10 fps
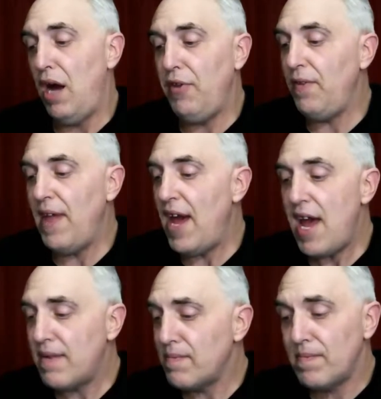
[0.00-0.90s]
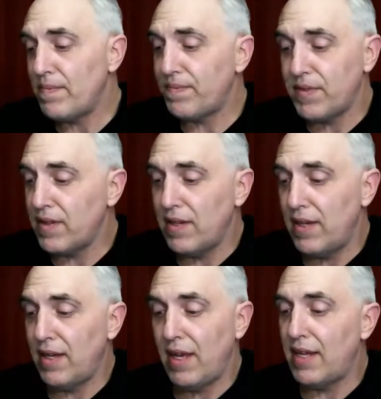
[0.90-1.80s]
Other than that,
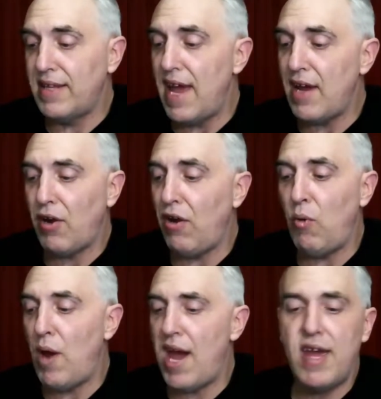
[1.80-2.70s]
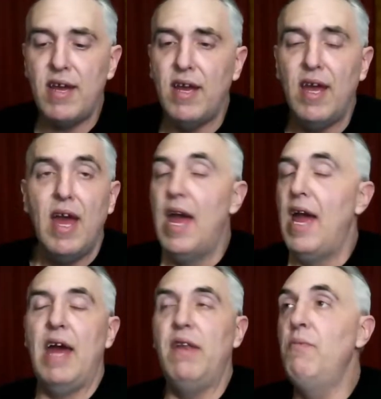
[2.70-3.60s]
take her away,
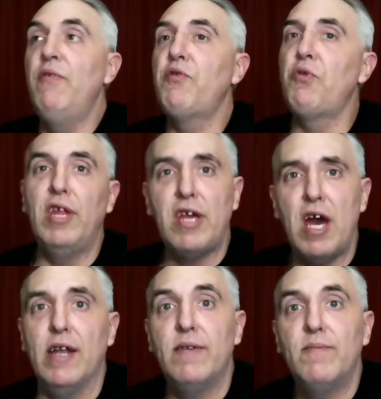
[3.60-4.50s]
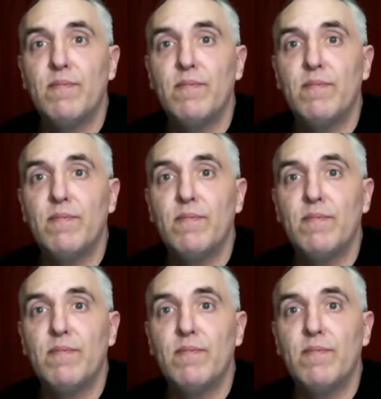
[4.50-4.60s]
and the movie was really good.